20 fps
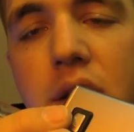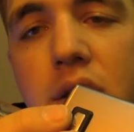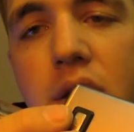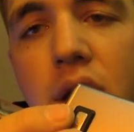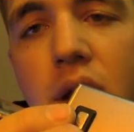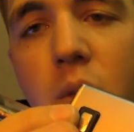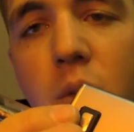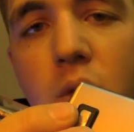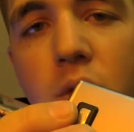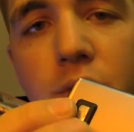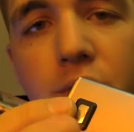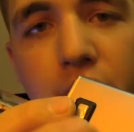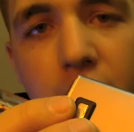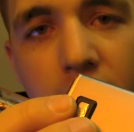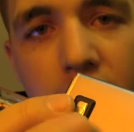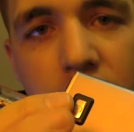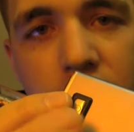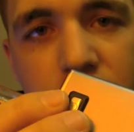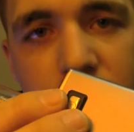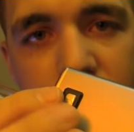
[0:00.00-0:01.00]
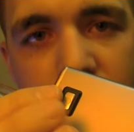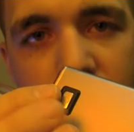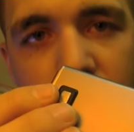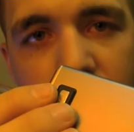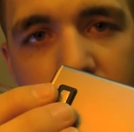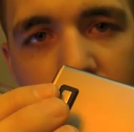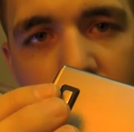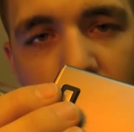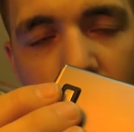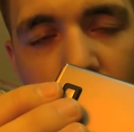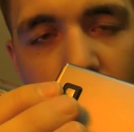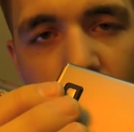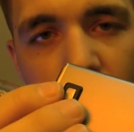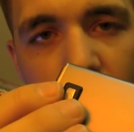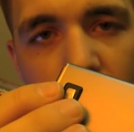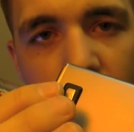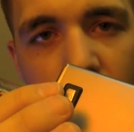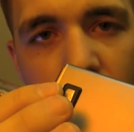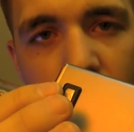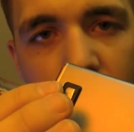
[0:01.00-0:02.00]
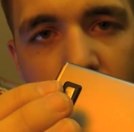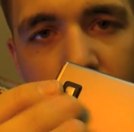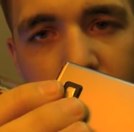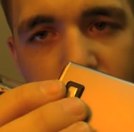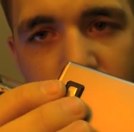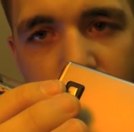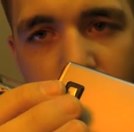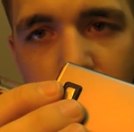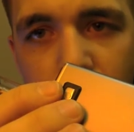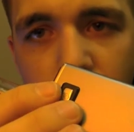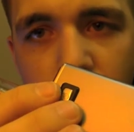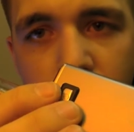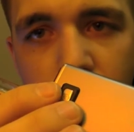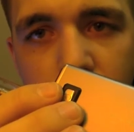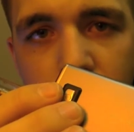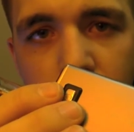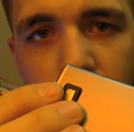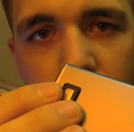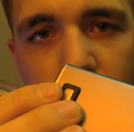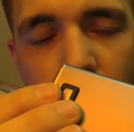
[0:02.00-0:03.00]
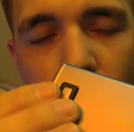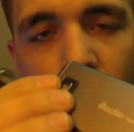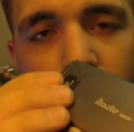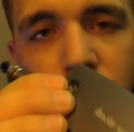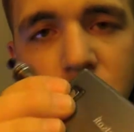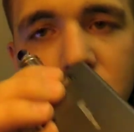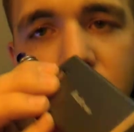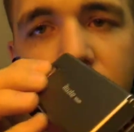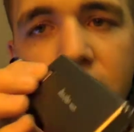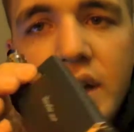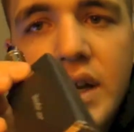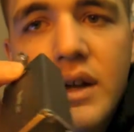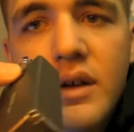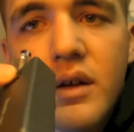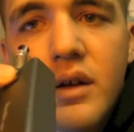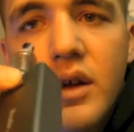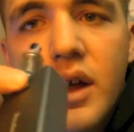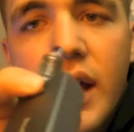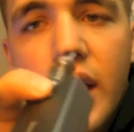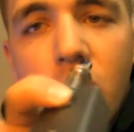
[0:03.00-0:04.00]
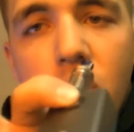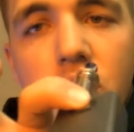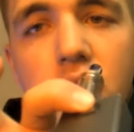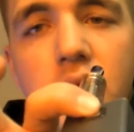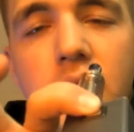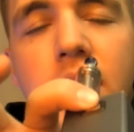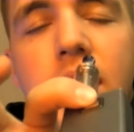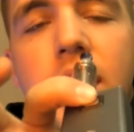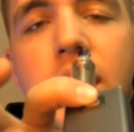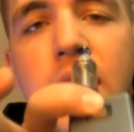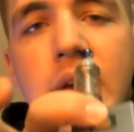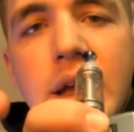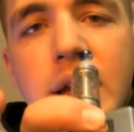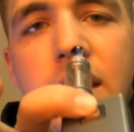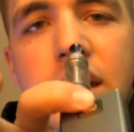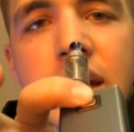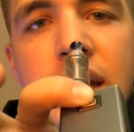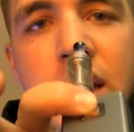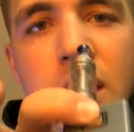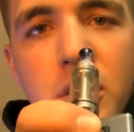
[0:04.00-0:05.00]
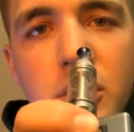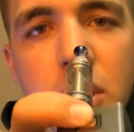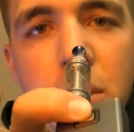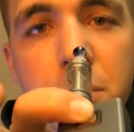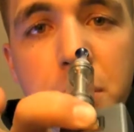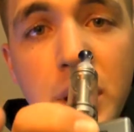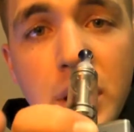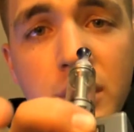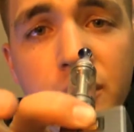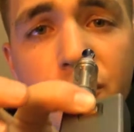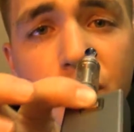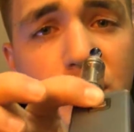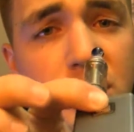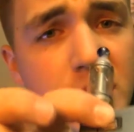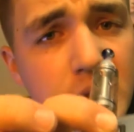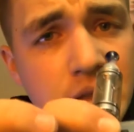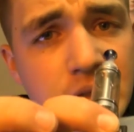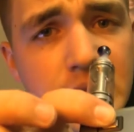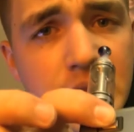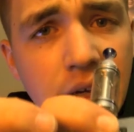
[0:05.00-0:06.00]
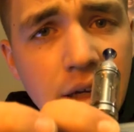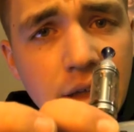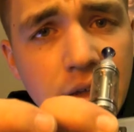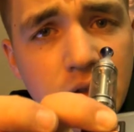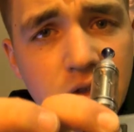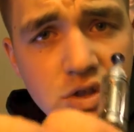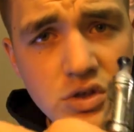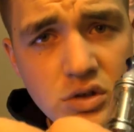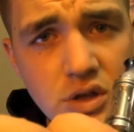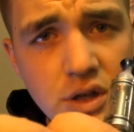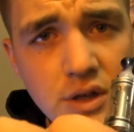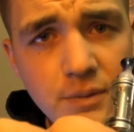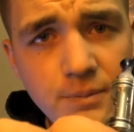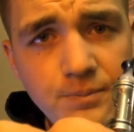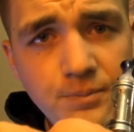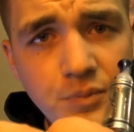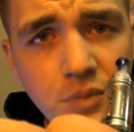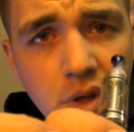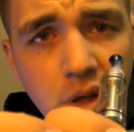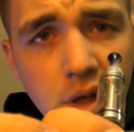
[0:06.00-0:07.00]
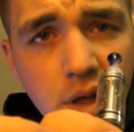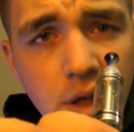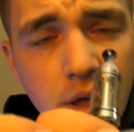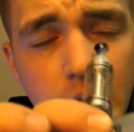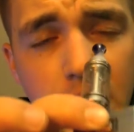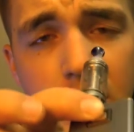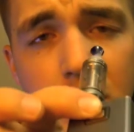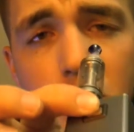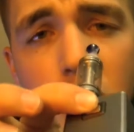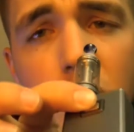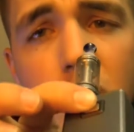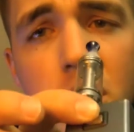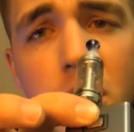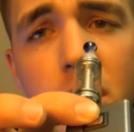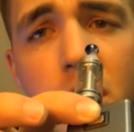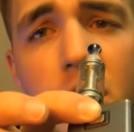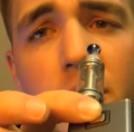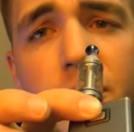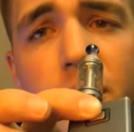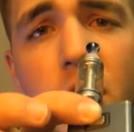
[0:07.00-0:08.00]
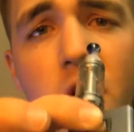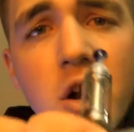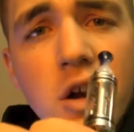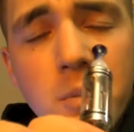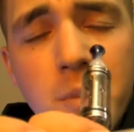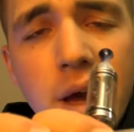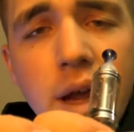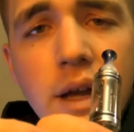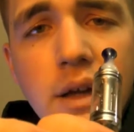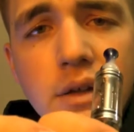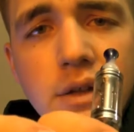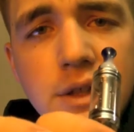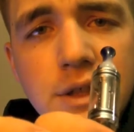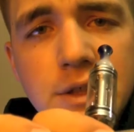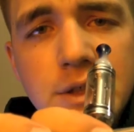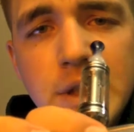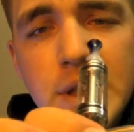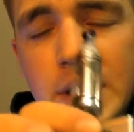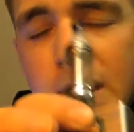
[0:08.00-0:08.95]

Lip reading: It will flash at you once you've hit and held the button for 10 seconds straight, and it will cut off automatically.